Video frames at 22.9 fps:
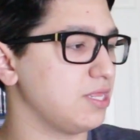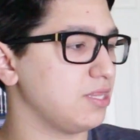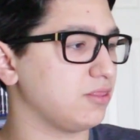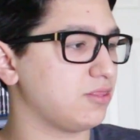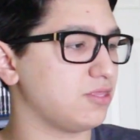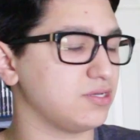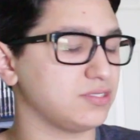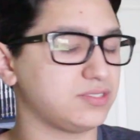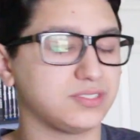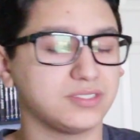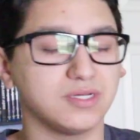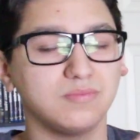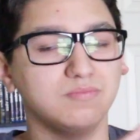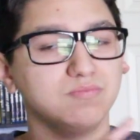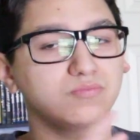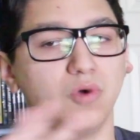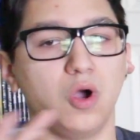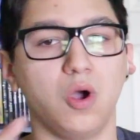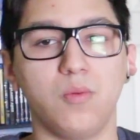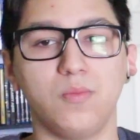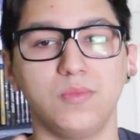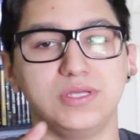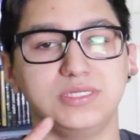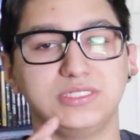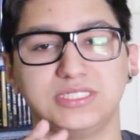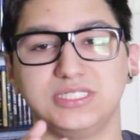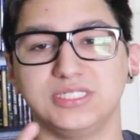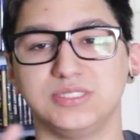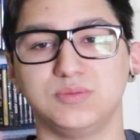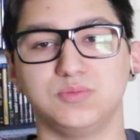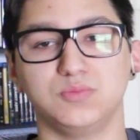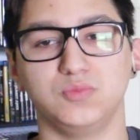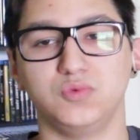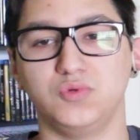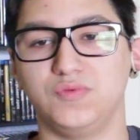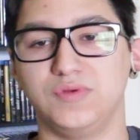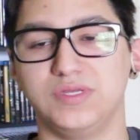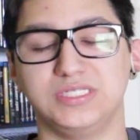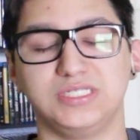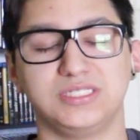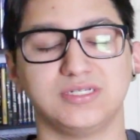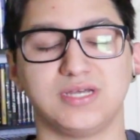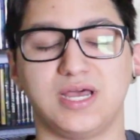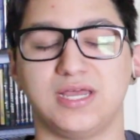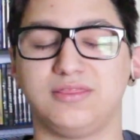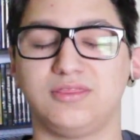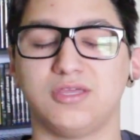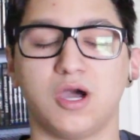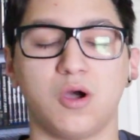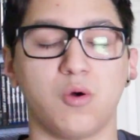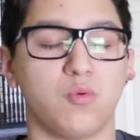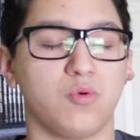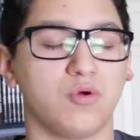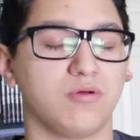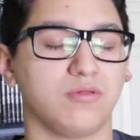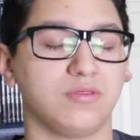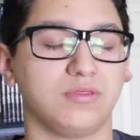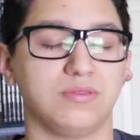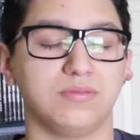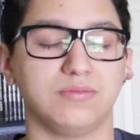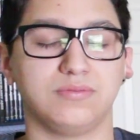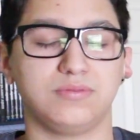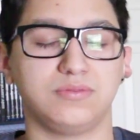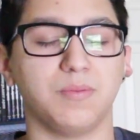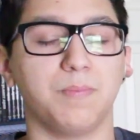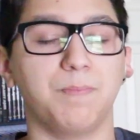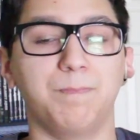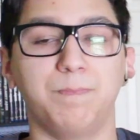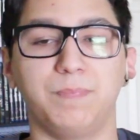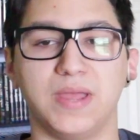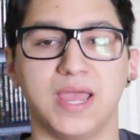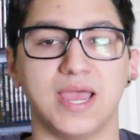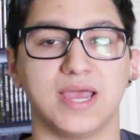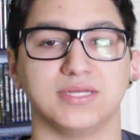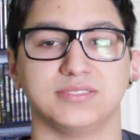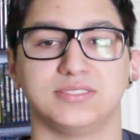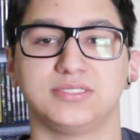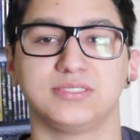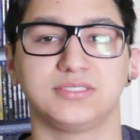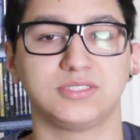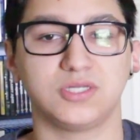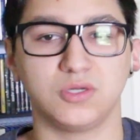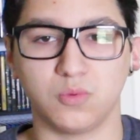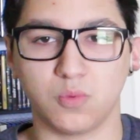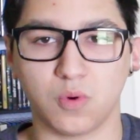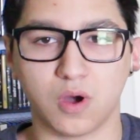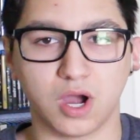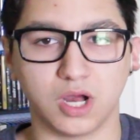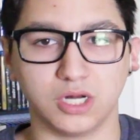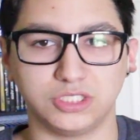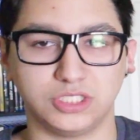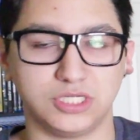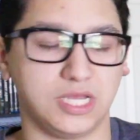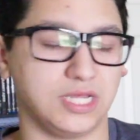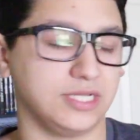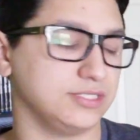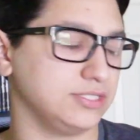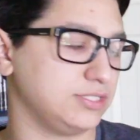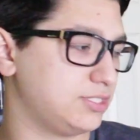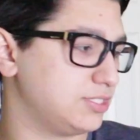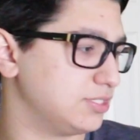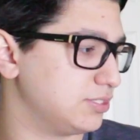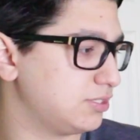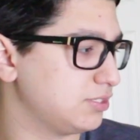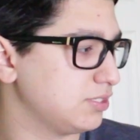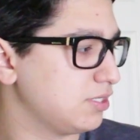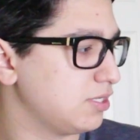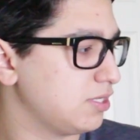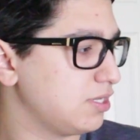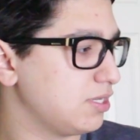There's some moments in this movie that I thought were the best to watch, and just